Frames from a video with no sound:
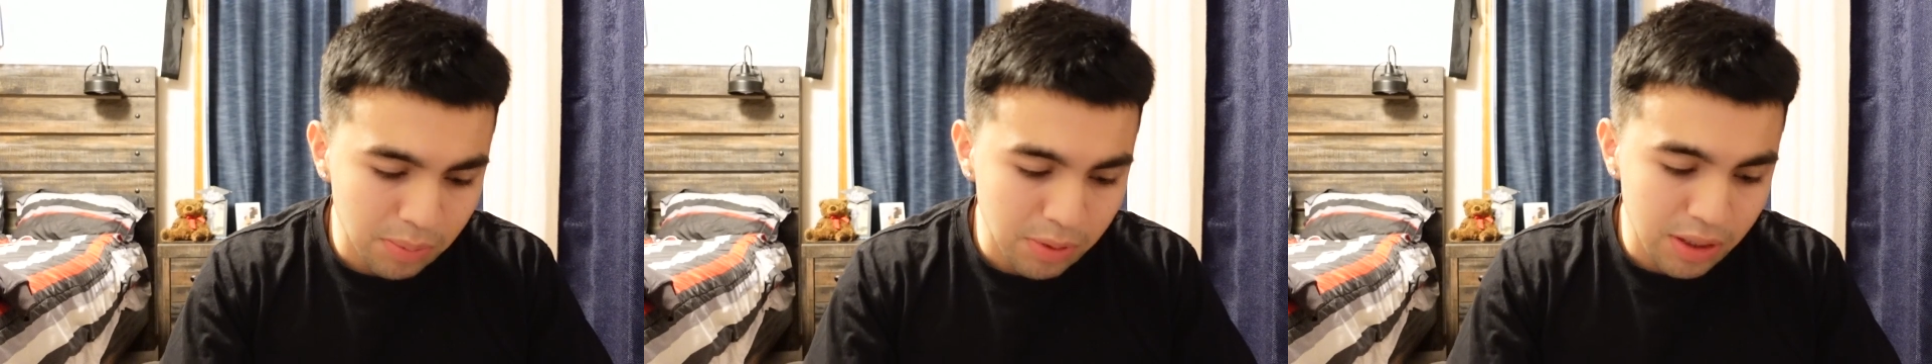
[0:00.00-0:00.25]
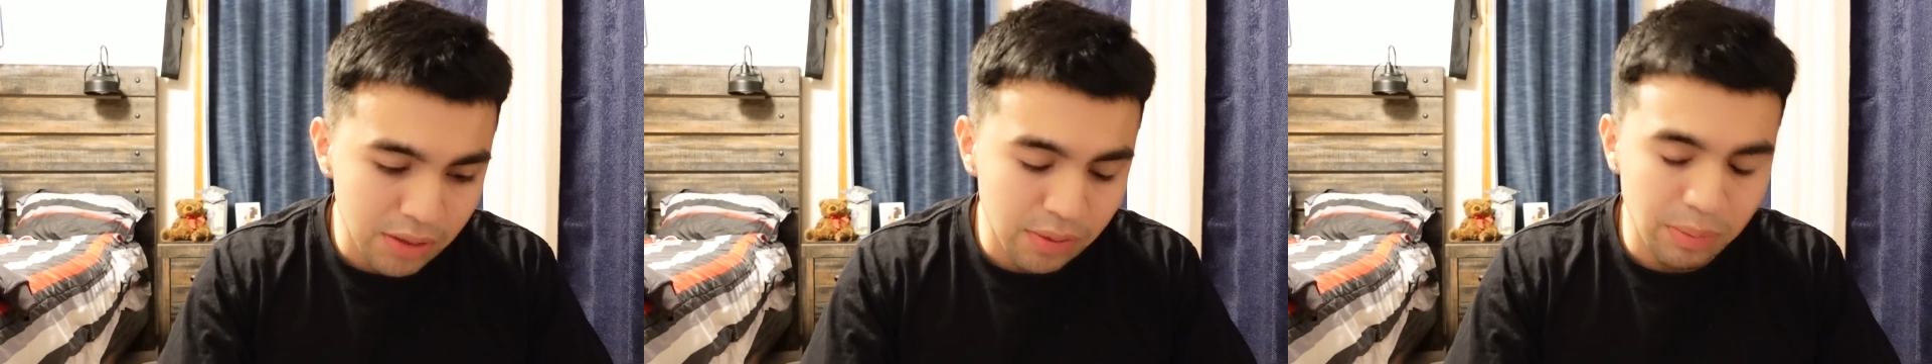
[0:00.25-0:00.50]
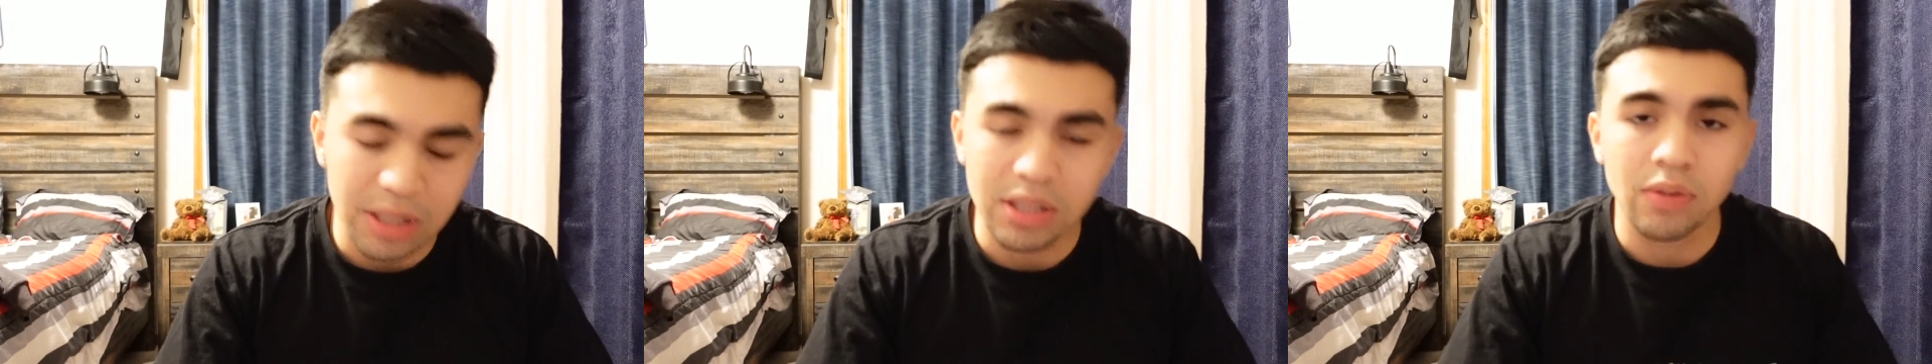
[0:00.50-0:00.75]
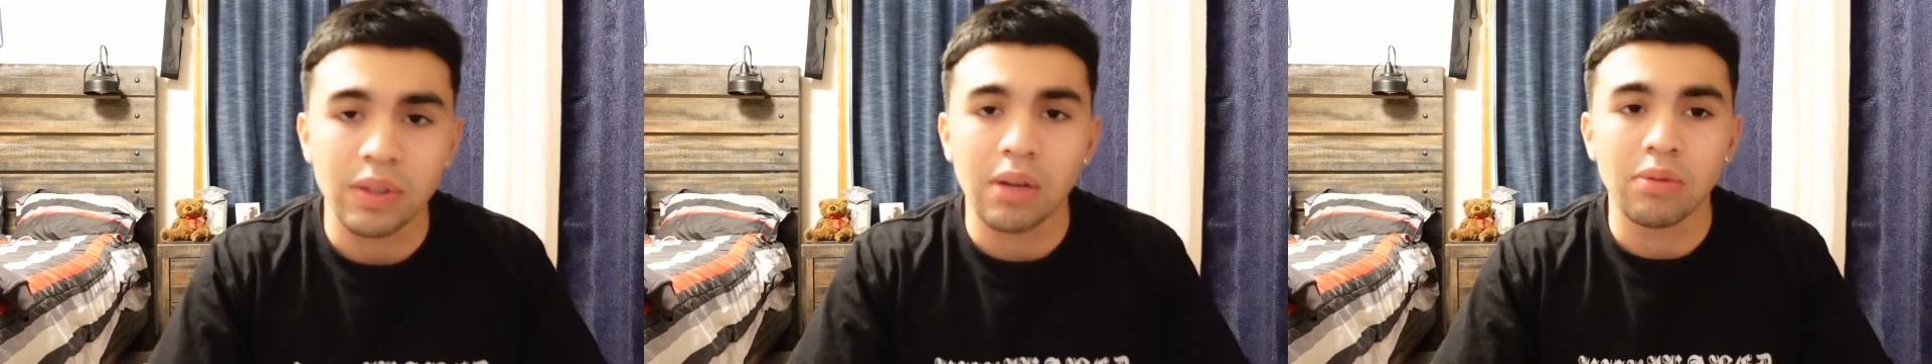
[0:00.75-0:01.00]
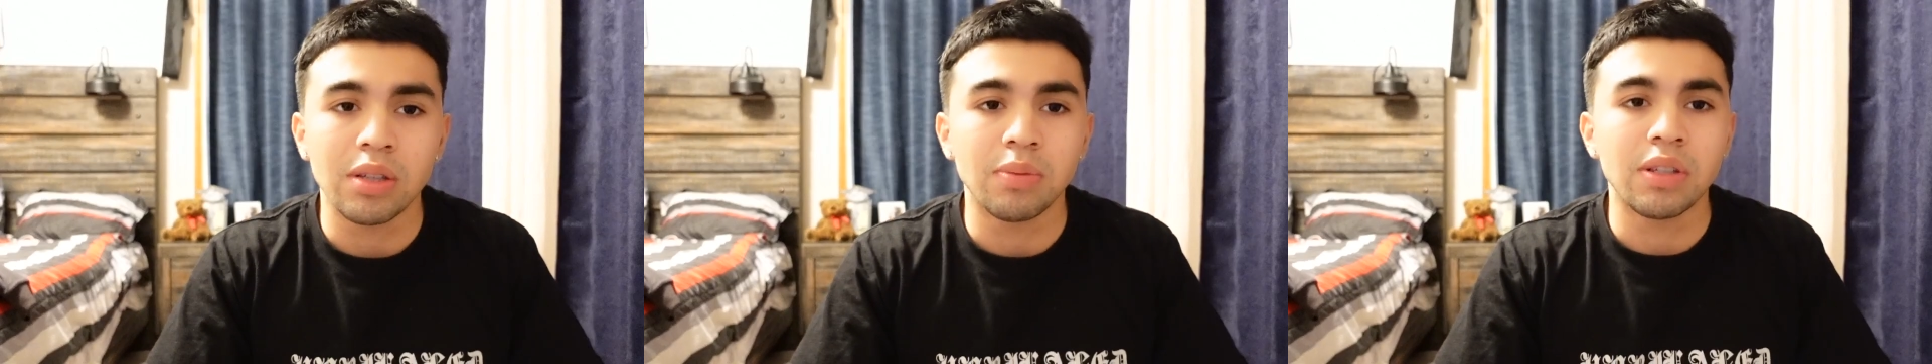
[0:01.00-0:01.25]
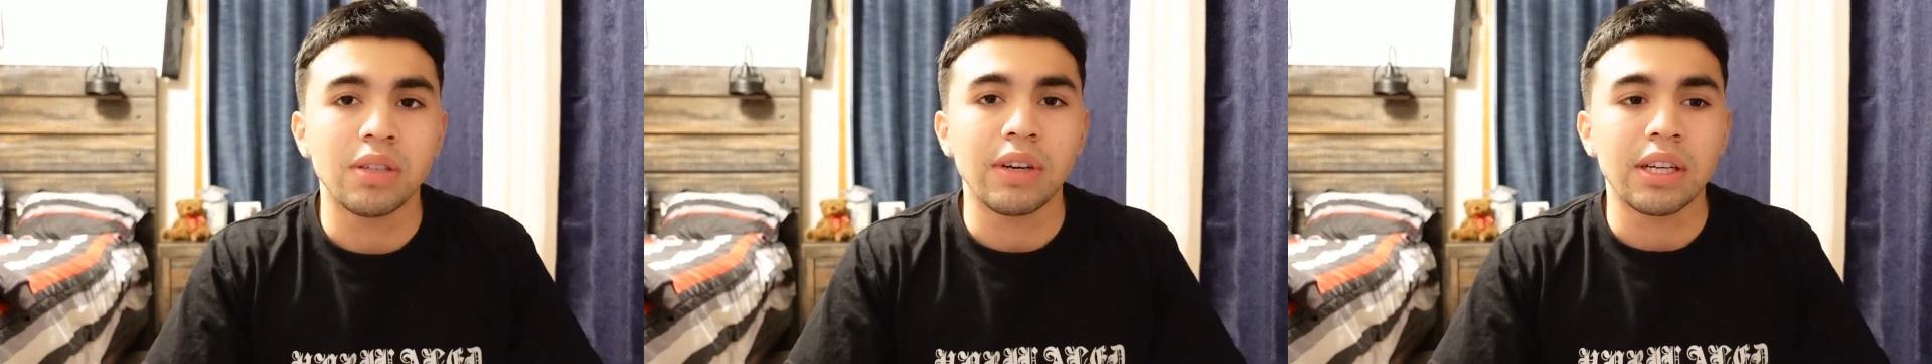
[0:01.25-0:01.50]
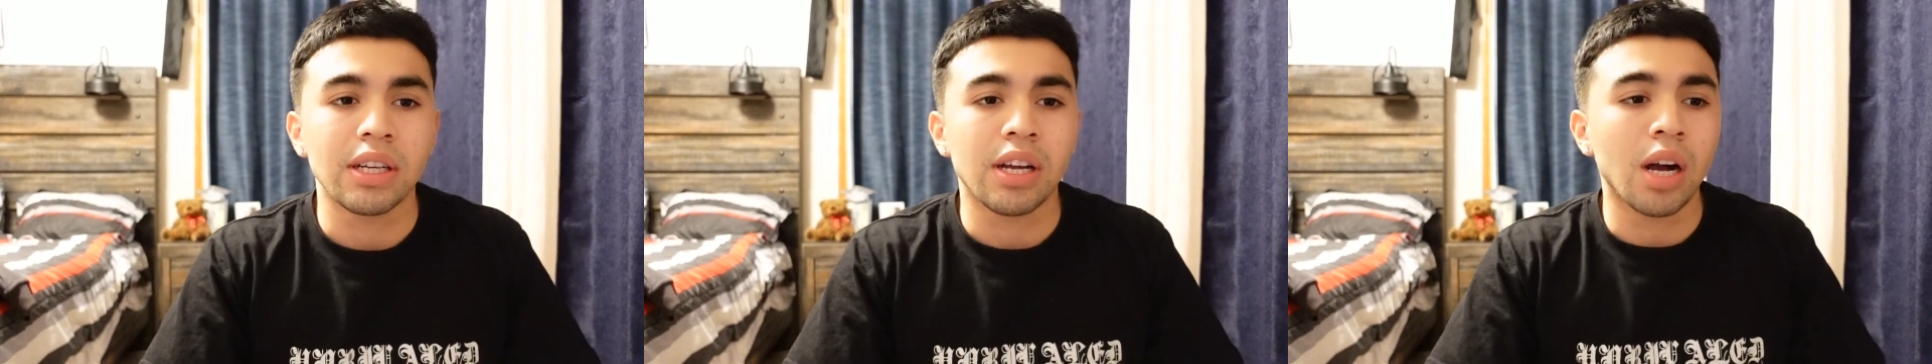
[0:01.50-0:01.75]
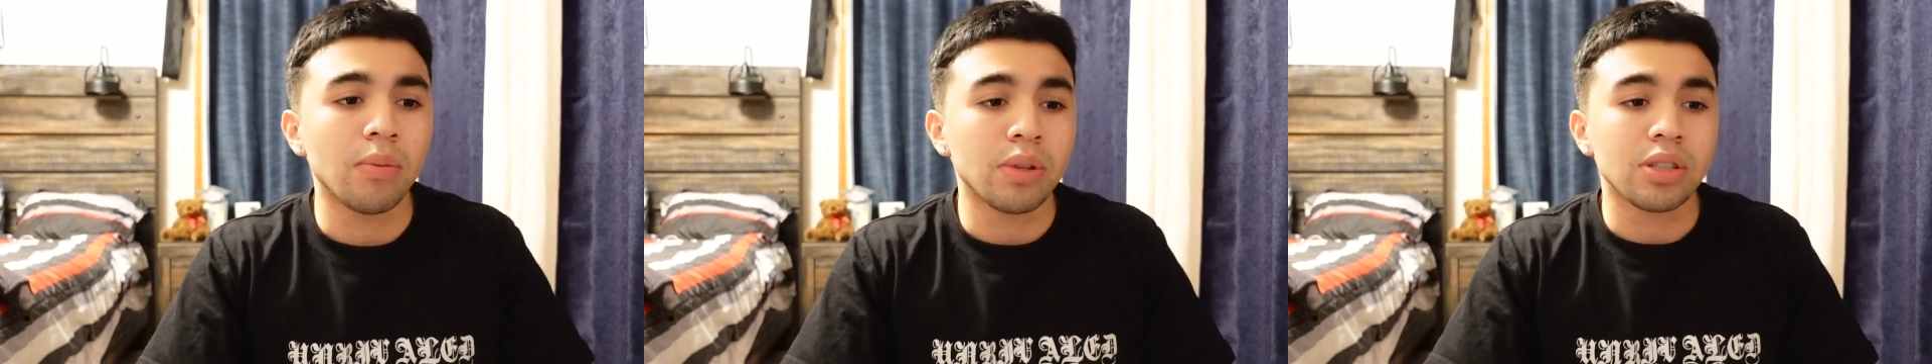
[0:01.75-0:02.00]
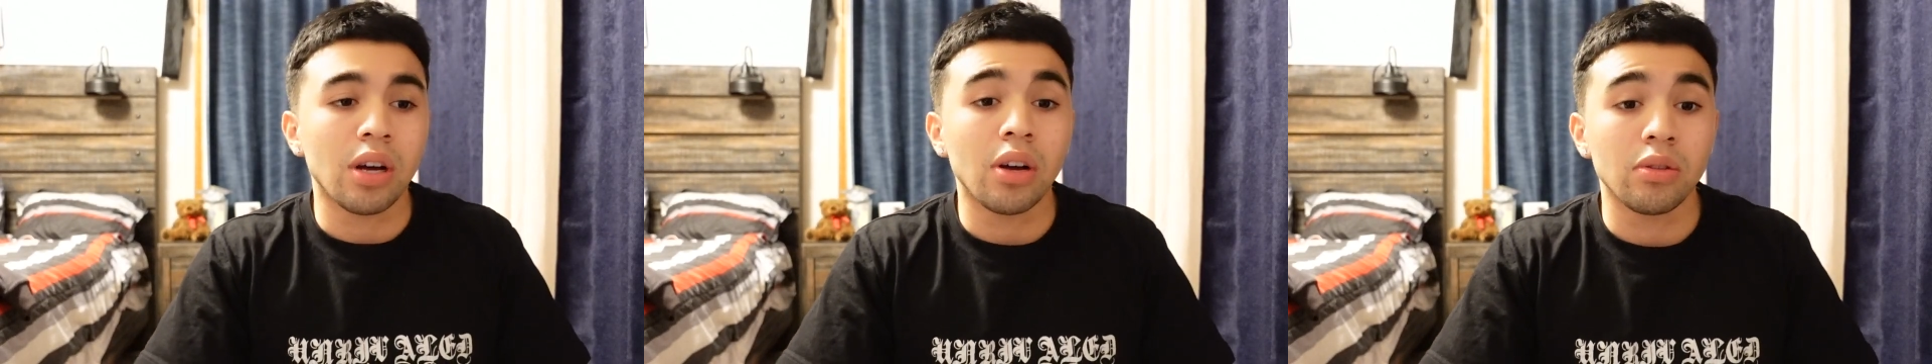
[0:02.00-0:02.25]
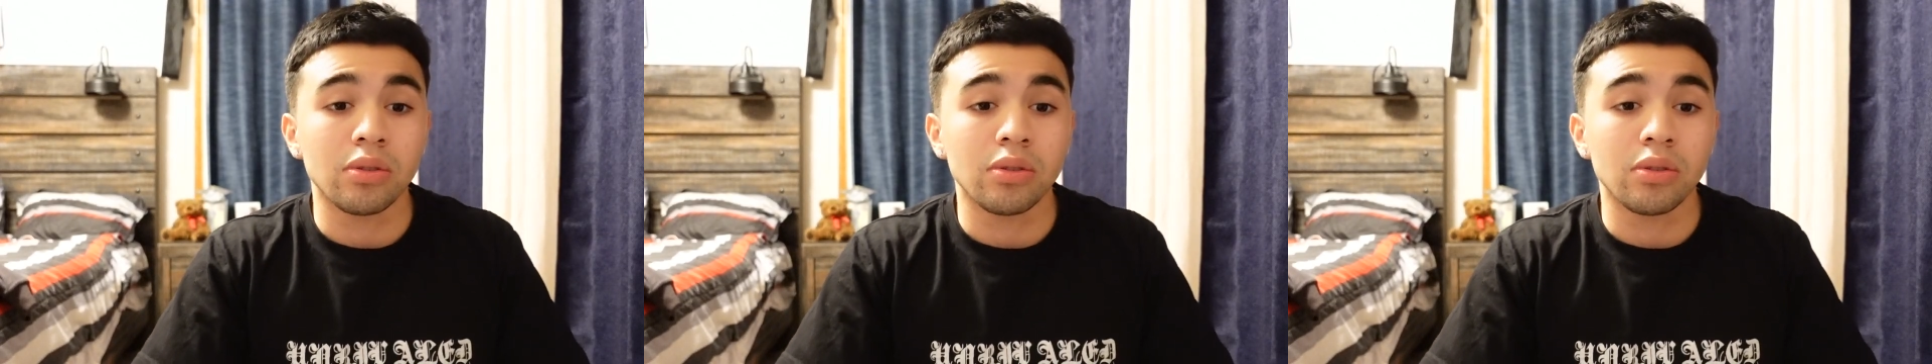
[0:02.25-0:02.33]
believe in myself, and I really believe I can accomplish all